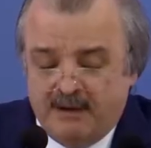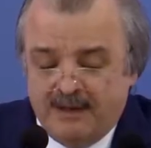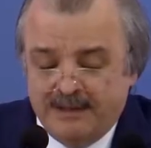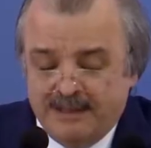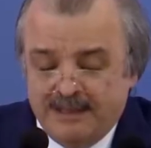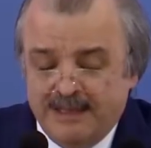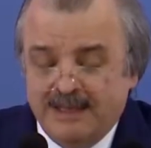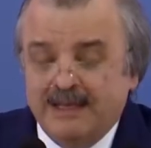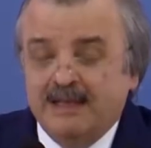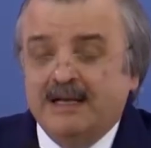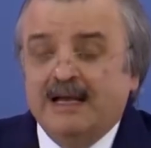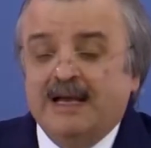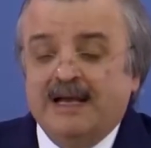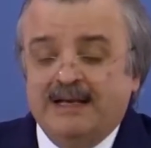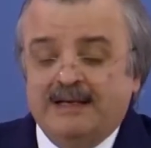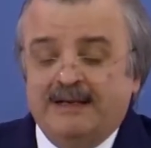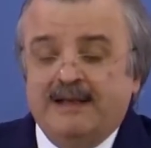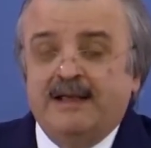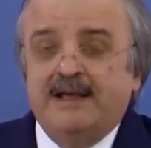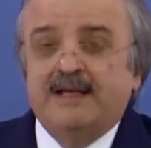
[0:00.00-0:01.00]
on
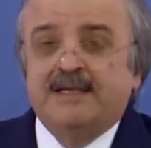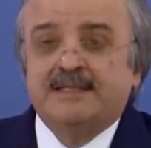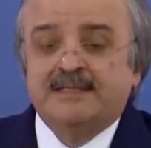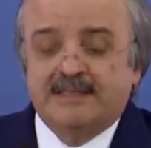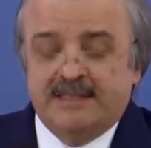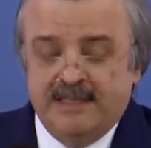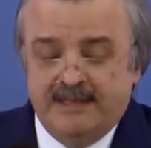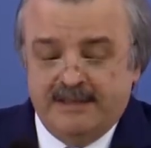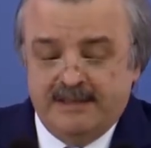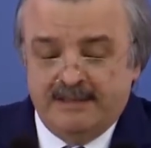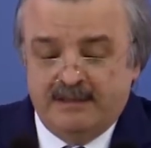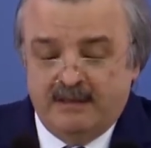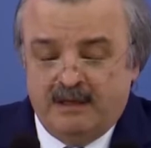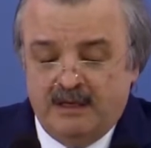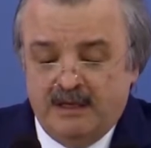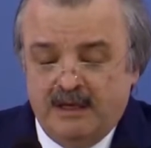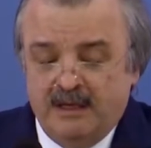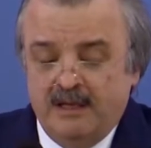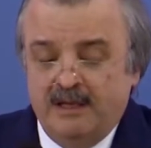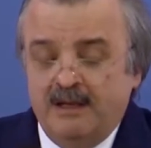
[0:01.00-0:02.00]
an
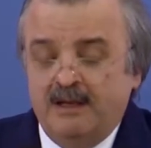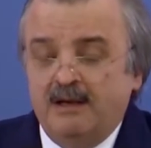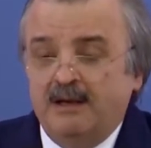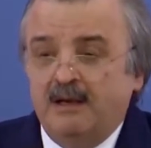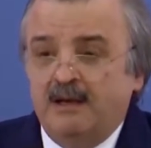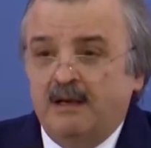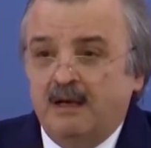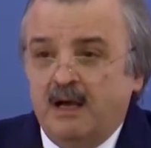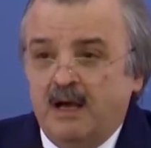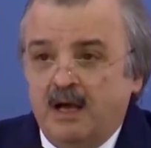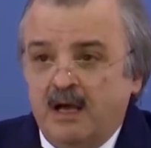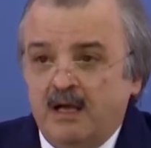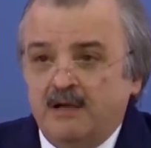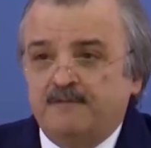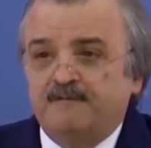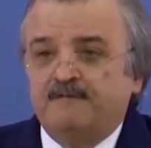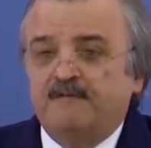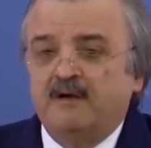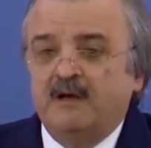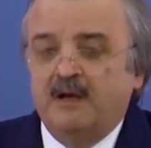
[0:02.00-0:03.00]
external
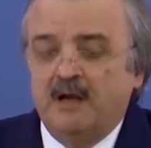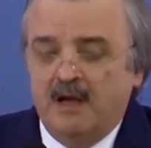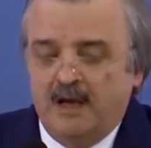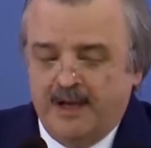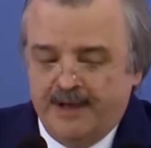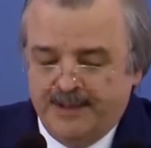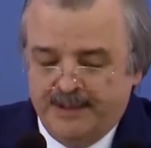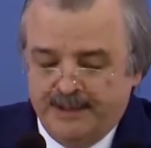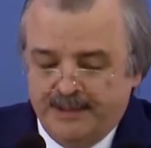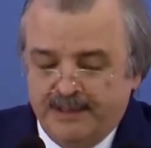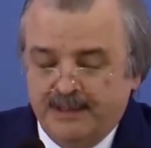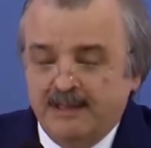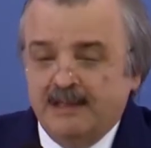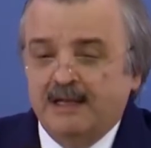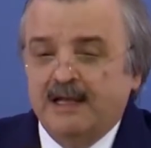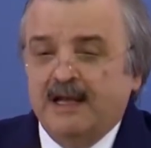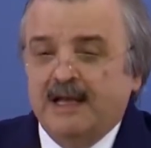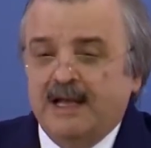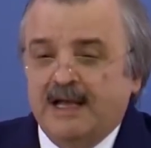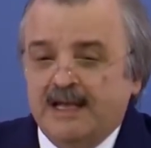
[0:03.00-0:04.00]
lifeline
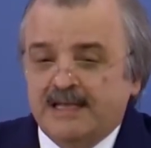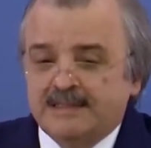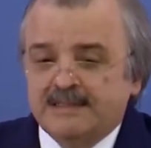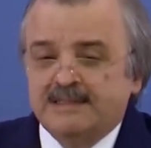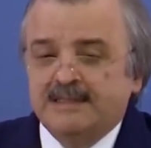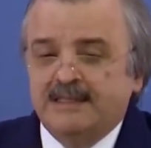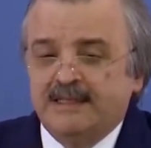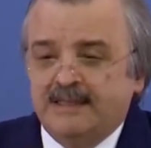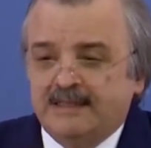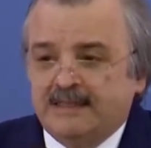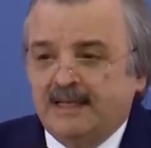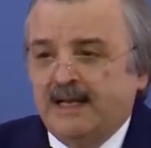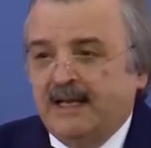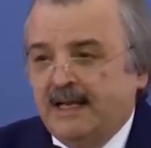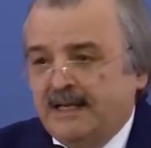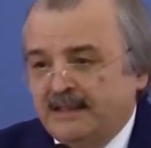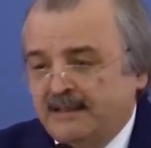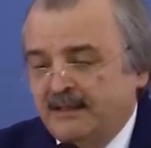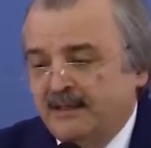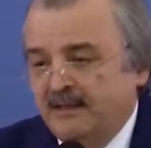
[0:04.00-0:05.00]
as it
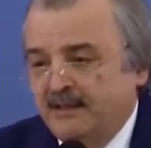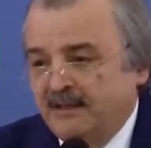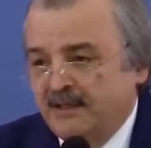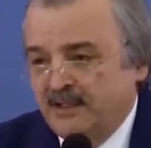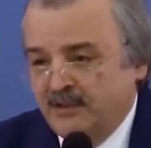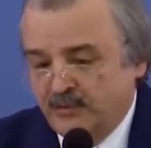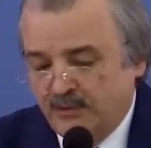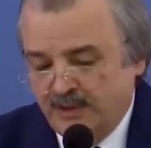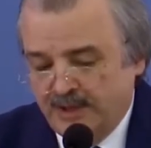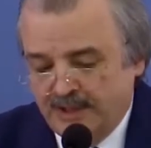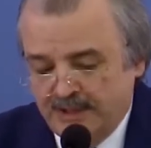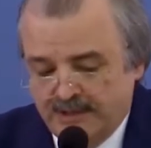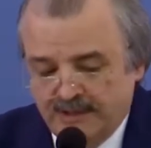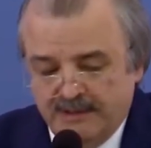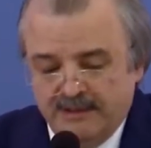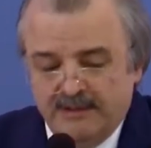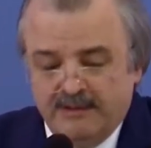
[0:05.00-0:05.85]
had during